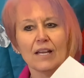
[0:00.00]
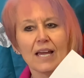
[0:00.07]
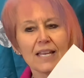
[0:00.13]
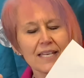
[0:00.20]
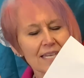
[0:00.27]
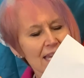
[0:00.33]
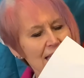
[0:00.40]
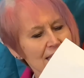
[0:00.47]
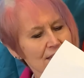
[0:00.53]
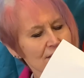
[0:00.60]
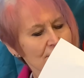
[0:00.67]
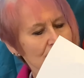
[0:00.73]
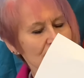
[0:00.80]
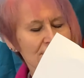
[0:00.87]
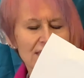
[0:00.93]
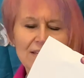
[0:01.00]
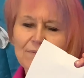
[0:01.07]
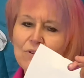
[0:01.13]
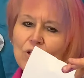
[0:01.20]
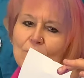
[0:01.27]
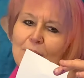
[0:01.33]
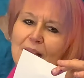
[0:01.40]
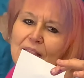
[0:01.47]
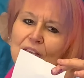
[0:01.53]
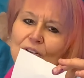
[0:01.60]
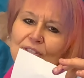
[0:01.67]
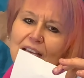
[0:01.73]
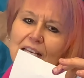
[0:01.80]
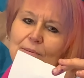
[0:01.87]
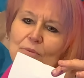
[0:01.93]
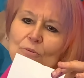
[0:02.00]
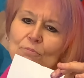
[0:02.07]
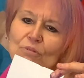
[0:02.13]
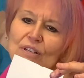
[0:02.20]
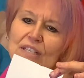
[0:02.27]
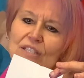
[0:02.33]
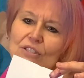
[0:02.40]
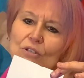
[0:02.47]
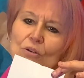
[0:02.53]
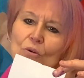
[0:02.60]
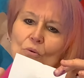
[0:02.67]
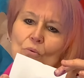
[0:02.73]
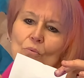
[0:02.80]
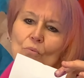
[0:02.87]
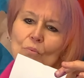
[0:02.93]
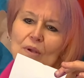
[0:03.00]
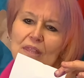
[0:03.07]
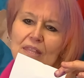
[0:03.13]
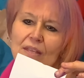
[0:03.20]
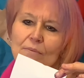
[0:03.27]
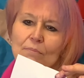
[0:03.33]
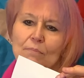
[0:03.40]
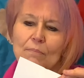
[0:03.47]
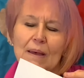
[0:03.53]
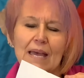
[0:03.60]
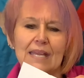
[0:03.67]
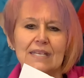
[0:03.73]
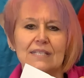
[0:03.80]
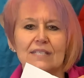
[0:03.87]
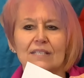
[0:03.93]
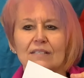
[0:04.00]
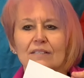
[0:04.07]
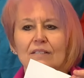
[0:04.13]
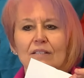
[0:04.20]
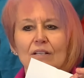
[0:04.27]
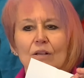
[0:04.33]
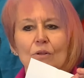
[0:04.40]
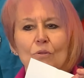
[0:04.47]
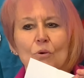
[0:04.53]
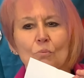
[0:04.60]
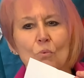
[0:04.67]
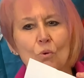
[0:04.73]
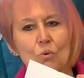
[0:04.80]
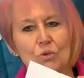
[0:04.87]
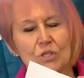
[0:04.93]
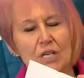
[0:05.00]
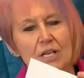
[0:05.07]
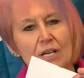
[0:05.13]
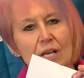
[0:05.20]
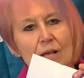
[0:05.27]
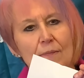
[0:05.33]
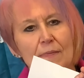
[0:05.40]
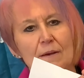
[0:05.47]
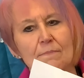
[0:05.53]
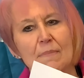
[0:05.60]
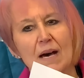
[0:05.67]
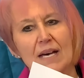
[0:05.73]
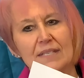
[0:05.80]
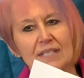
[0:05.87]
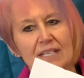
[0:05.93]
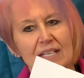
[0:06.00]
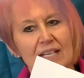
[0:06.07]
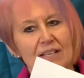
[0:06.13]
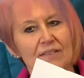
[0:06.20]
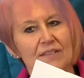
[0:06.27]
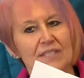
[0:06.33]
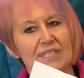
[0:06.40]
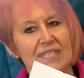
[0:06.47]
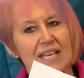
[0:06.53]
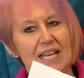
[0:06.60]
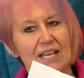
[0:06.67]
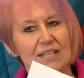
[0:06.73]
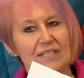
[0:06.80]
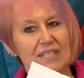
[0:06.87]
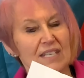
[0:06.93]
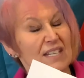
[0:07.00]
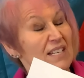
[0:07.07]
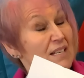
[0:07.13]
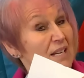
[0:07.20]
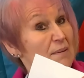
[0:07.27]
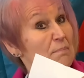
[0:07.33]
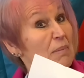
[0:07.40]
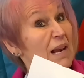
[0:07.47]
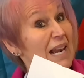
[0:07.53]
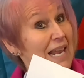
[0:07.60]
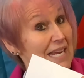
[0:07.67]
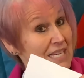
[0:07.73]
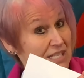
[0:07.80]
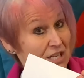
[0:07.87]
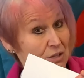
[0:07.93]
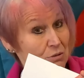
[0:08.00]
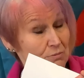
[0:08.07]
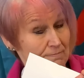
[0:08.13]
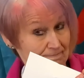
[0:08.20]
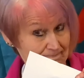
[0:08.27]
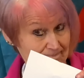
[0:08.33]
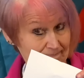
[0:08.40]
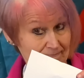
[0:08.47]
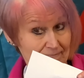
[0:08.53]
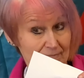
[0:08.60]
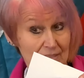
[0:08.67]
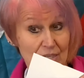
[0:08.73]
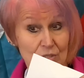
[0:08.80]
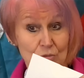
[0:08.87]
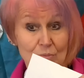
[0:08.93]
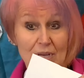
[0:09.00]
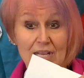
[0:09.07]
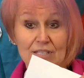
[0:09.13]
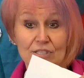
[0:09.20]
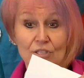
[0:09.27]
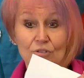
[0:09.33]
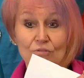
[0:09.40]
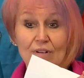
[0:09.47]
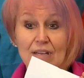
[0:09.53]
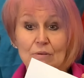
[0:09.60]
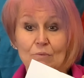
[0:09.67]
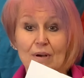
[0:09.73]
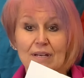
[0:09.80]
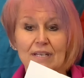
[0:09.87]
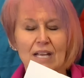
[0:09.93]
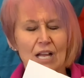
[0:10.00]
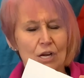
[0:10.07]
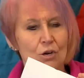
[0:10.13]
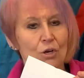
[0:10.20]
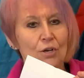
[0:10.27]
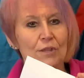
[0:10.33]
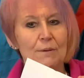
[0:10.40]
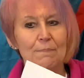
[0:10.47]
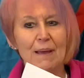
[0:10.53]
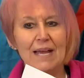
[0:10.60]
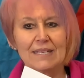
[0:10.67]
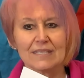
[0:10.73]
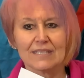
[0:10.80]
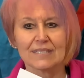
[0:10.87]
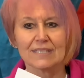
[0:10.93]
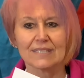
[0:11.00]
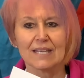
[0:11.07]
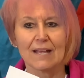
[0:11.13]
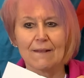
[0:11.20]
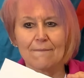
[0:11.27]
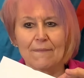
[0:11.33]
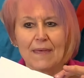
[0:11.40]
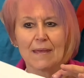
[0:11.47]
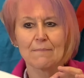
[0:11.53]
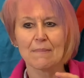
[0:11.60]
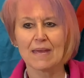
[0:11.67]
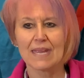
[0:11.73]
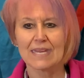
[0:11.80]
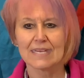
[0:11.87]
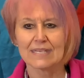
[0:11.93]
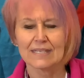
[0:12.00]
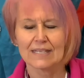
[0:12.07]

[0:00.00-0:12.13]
And again, see if you can make those animal prints with the paint, the water, the mud, the sand, Play-Doh as well as a great one. Look at the patterns they're made.